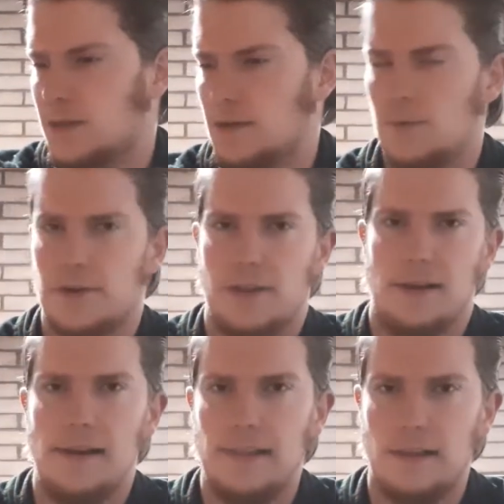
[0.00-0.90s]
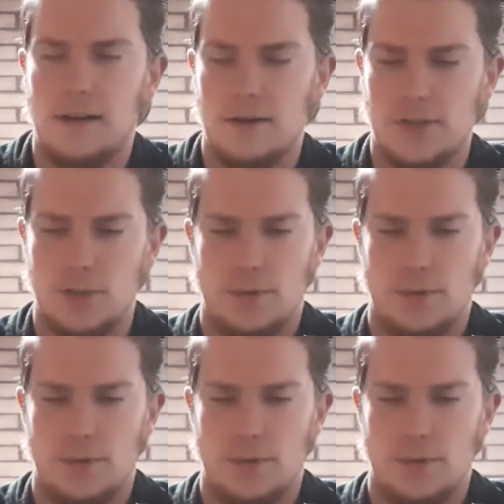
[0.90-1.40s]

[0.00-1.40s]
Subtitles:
with a Helios,